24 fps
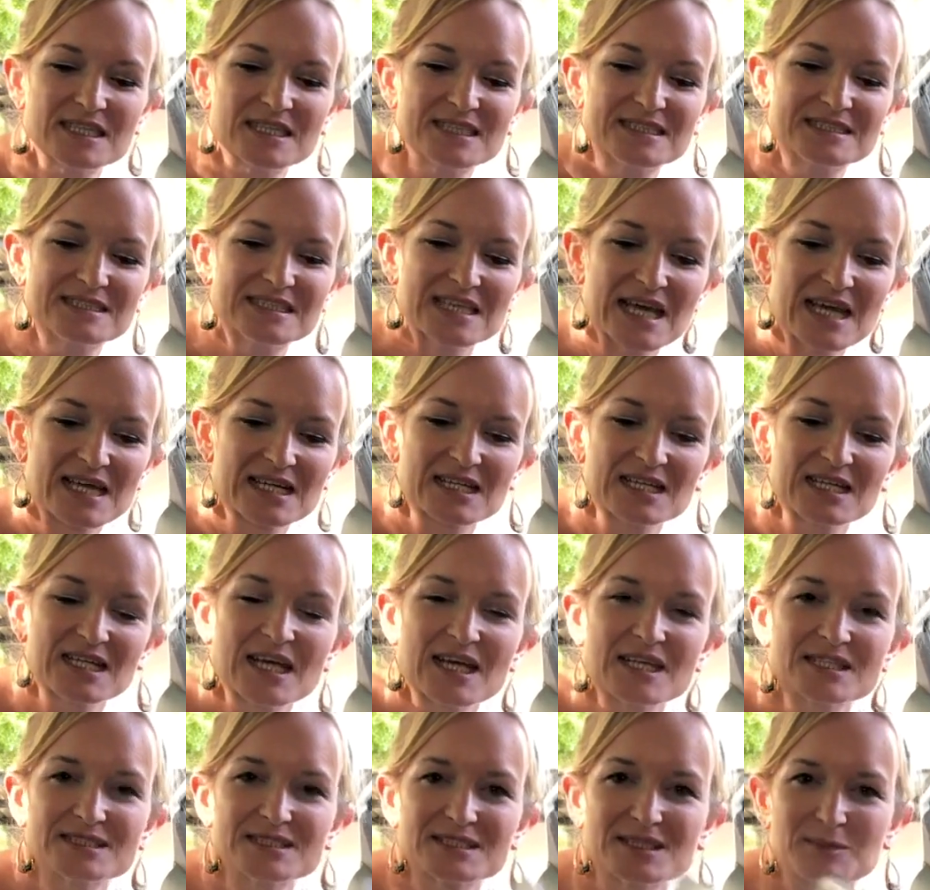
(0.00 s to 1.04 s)
exactly
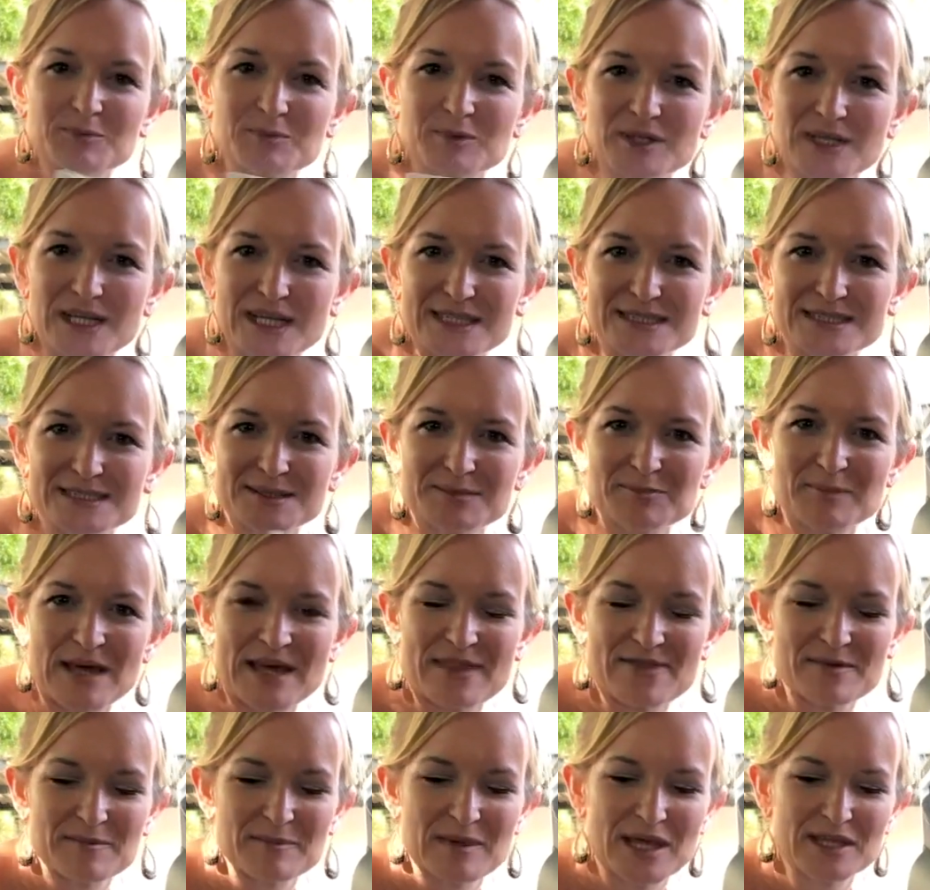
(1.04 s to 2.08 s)
as stipulated by
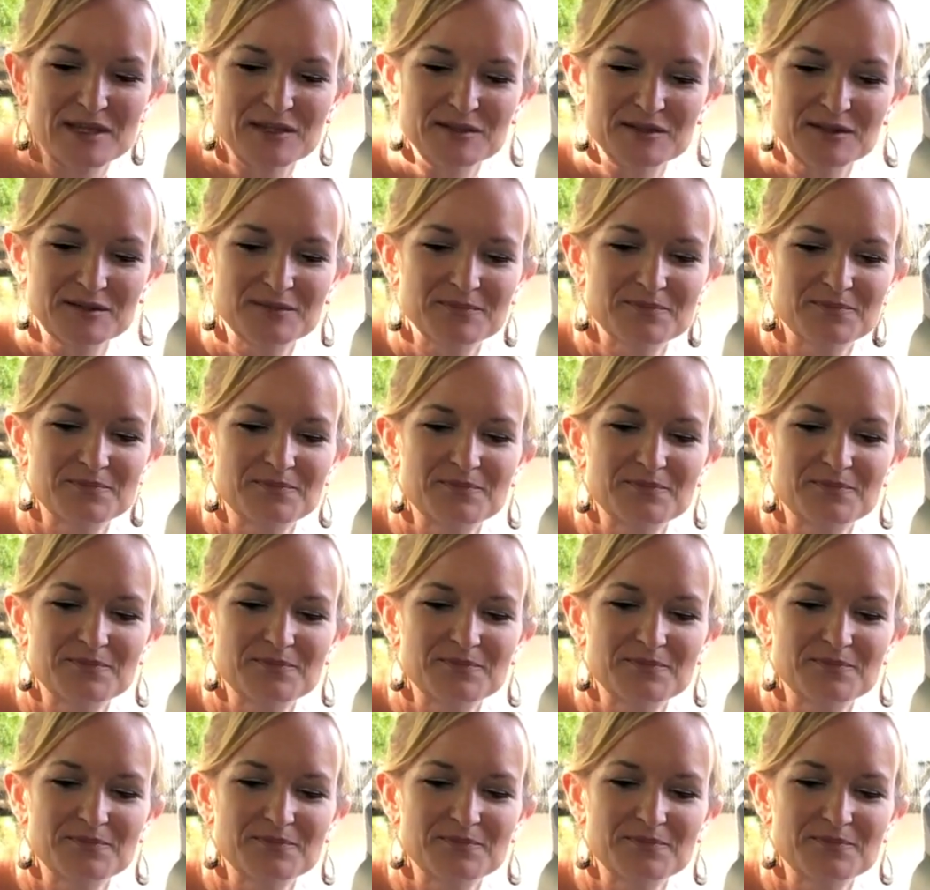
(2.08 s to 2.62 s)
the manual.